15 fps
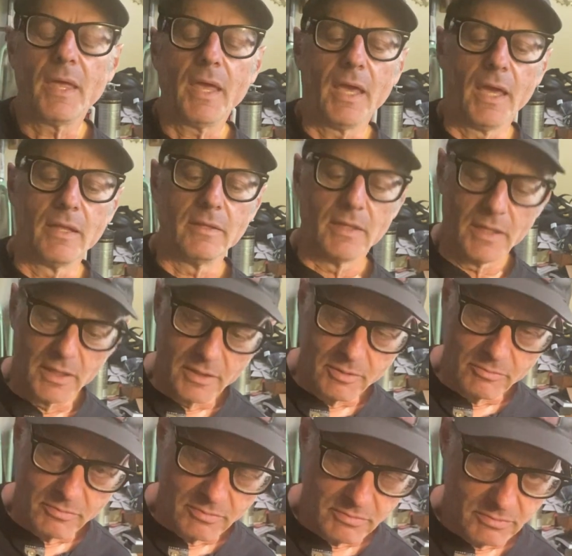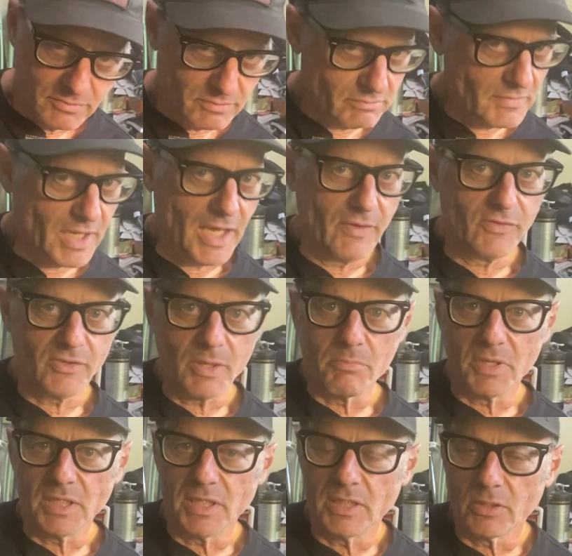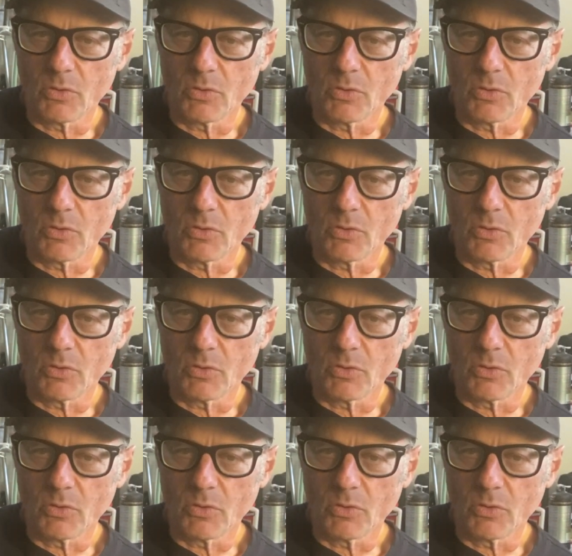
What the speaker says: and then have somebody,